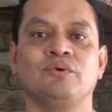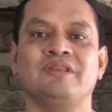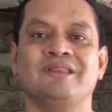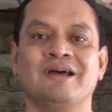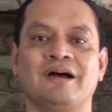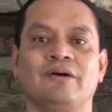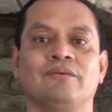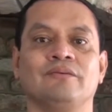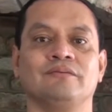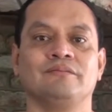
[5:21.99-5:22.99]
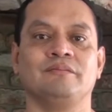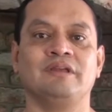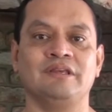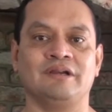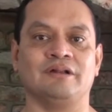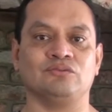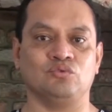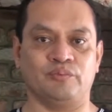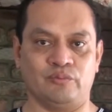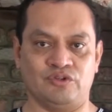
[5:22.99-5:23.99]
without medical
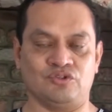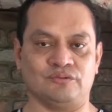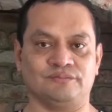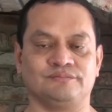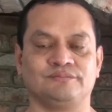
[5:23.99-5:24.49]
supervision.